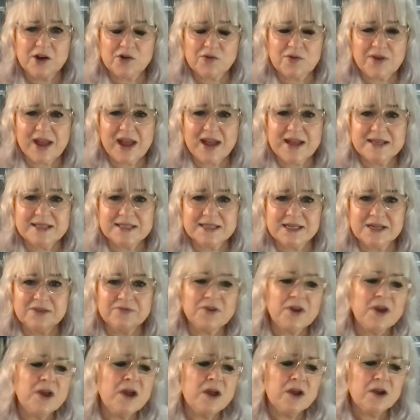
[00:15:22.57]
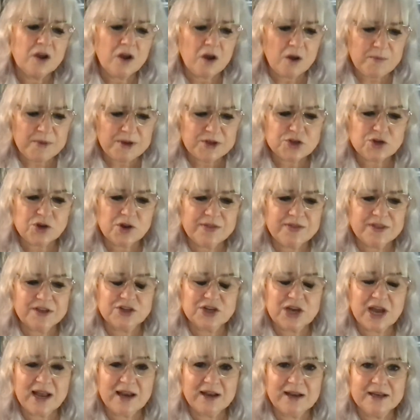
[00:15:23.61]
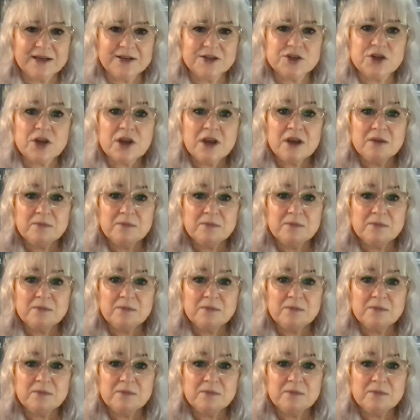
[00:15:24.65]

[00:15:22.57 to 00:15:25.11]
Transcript: creative, come and join the challenge,